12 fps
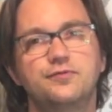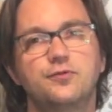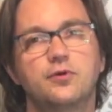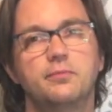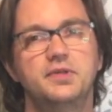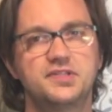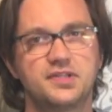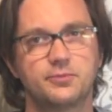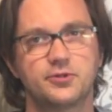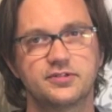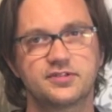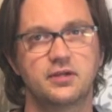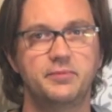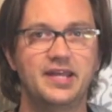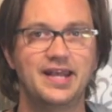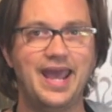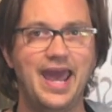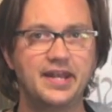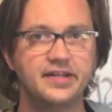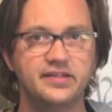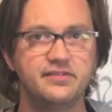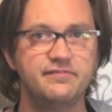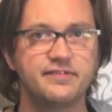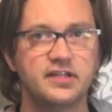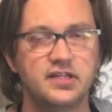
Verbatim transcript: for Midsummer is going to be an additive.